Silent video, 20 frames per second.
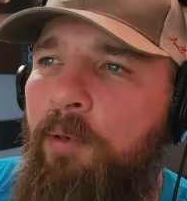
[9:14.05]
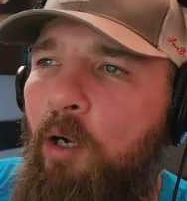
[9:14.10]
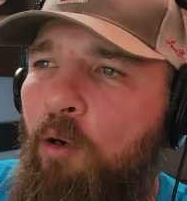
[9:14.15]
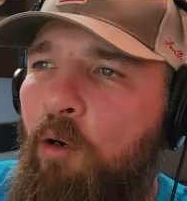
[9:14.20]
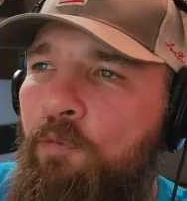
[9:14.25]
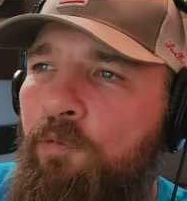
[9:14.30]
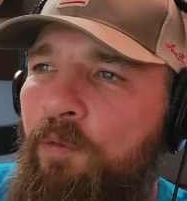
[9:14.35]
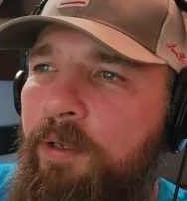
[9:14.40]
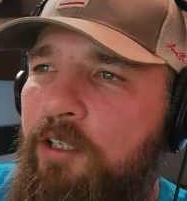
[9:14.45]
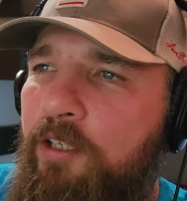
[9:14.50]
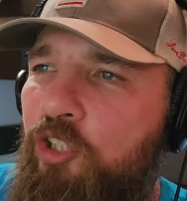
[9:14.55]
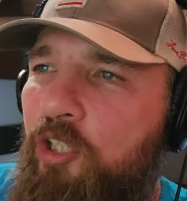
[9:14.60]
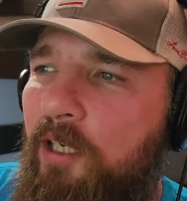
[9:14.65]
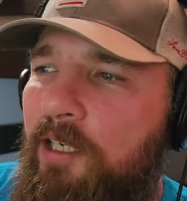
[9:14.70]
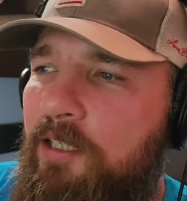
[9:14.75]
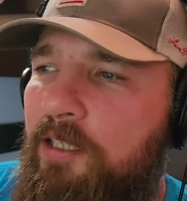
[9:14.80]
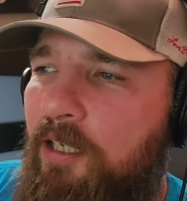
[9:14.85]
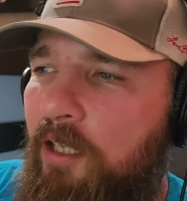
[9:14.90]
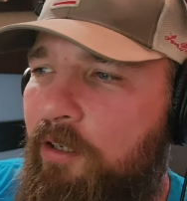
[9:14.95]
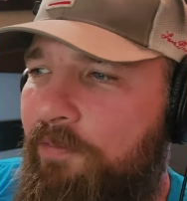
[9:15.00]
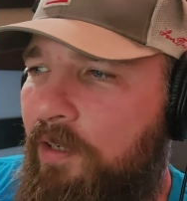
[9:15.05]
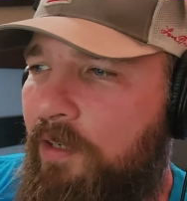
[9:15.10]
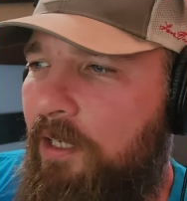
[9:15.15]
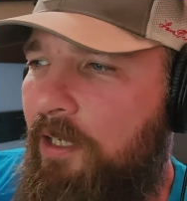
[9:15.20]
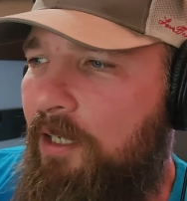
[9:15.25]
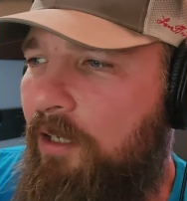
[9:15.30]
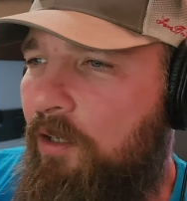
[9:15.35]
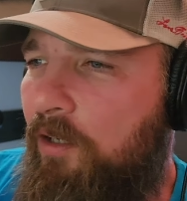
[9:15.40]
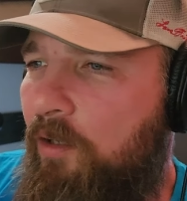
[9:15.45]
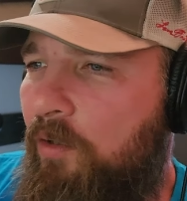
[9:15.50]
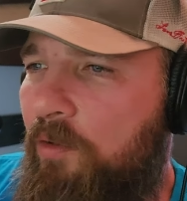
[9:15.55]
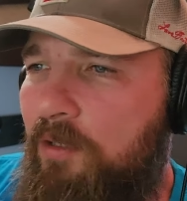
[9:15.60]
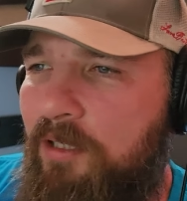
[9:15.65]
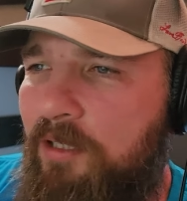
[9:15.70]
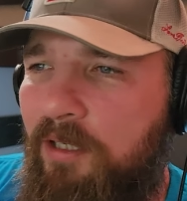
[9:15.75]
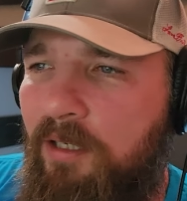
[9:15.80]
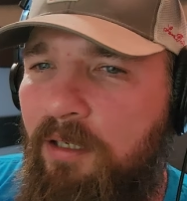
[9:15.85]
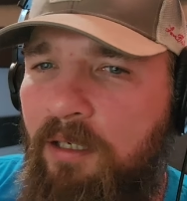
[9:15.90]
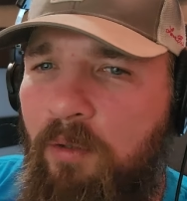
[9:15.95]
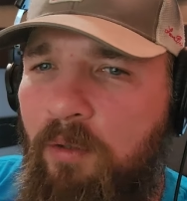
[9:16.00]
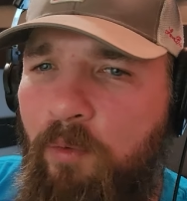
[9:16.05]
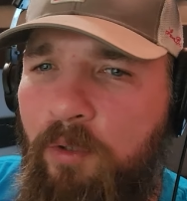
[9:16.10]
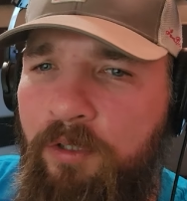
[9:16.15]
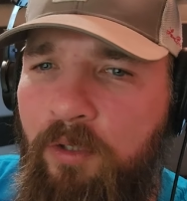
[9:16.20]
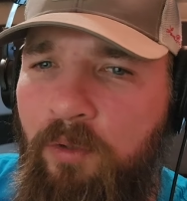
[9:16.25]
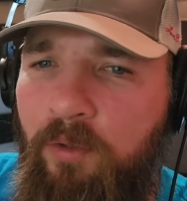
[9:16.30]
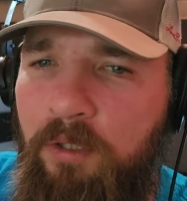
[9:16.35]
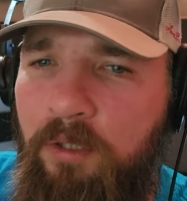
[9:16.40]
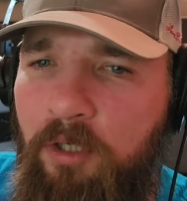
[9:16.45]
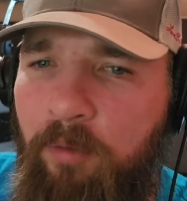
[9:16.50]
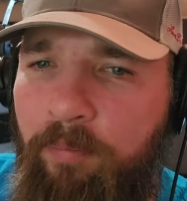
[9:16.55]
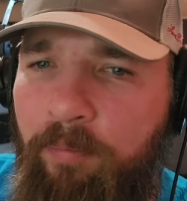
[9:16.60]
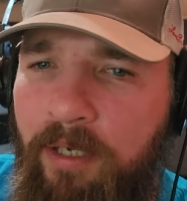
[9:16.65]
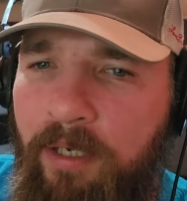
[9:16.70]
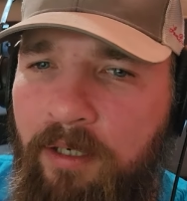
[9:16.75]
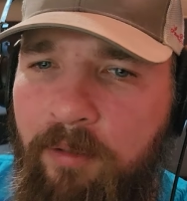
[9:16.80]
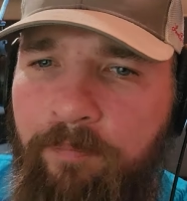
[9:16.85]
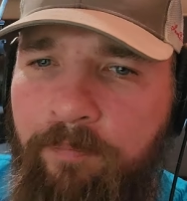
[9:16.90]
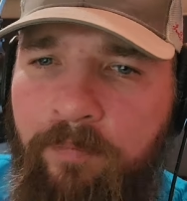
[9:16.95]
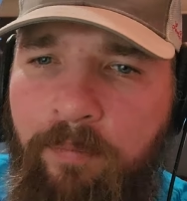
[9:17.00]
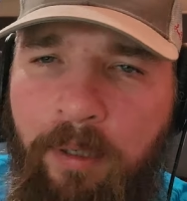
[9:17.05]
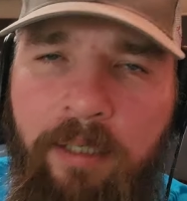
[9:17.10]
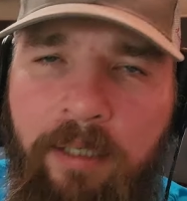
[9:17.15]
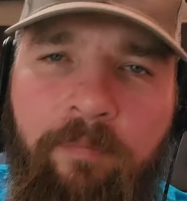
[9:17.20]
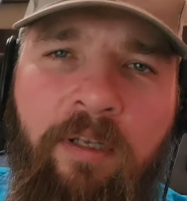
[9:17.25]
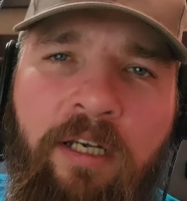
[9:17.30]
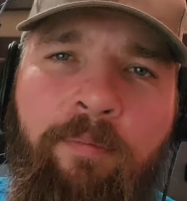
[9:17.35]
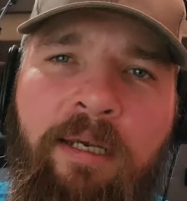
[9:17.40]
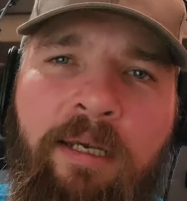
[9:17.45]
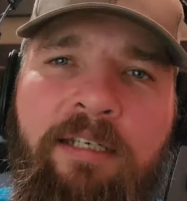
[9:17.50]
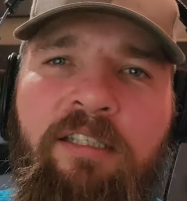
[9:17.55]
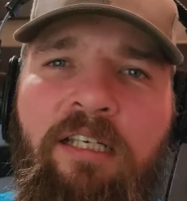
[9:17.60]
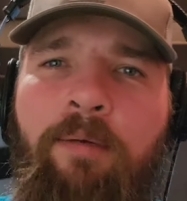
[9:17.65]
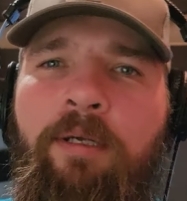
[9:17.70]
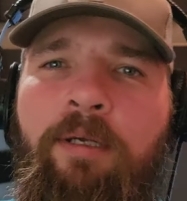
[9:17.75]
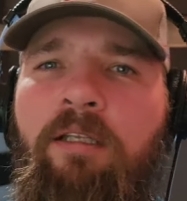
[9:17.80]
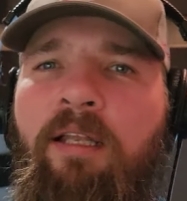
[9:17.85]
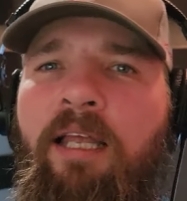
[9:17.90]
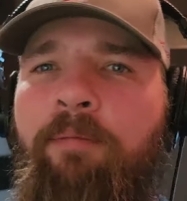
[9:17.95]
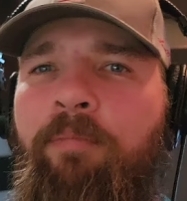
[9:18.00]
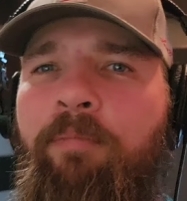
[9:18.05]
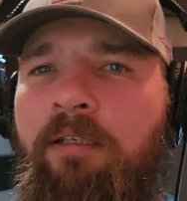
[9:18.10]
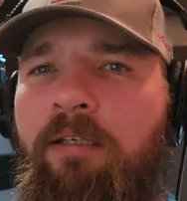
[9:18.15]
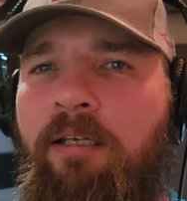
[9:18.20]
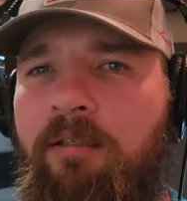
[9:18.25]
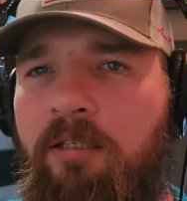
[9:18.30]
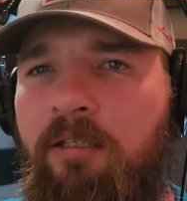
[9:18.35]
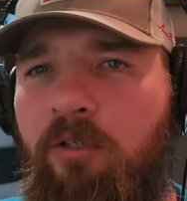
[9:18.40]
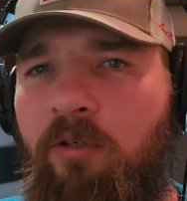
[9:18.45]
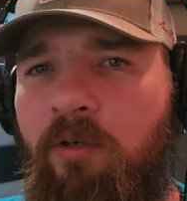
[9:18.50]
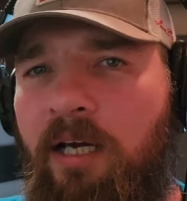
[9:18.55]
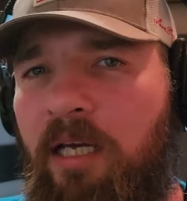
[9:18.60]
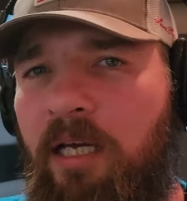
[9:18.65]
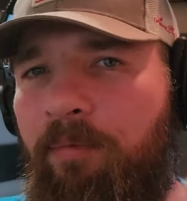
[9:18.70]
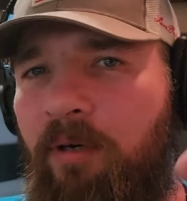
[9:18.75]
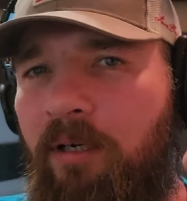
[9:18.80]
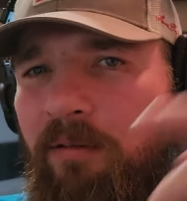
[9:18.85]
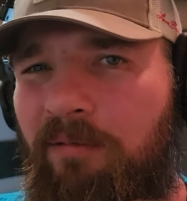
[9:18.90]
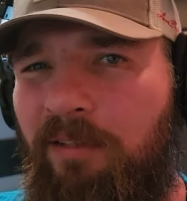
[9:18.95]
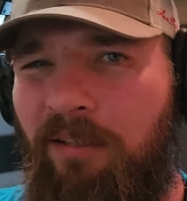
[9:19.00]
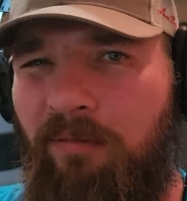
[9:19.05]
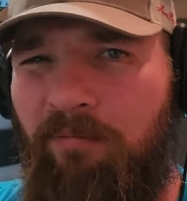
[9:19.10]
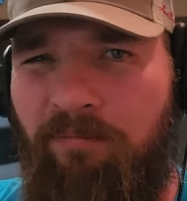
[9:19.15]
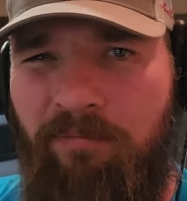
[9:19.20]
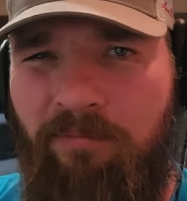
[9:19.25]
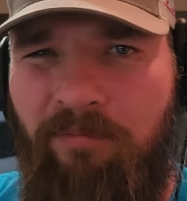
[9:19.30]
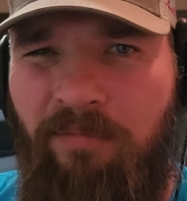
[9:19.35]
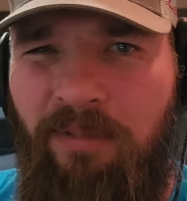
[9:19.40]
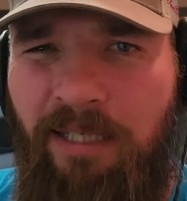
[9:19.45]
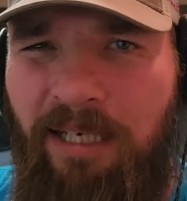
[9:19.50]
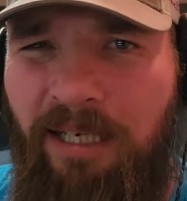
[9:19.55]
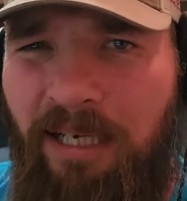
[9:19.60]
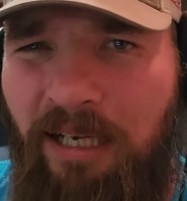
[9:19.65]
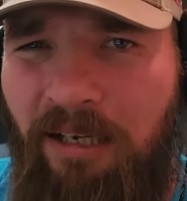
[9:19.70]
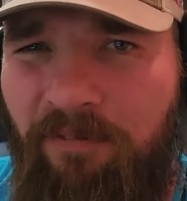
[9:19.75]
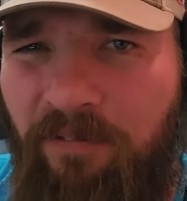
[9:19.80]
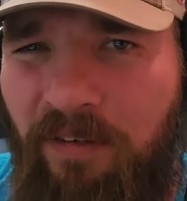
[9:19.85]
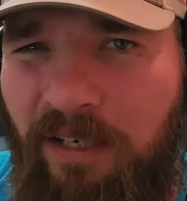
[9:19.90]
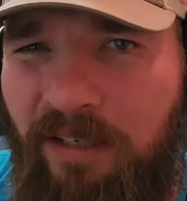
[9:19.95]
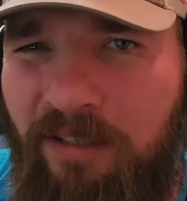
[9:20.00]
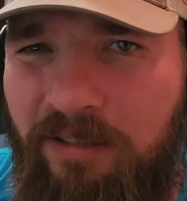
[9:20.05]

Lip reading: Hopefully ChuckE's other videos will do a little better. But in the meantime, hit the like button, hit the subscribe button, and get out and fix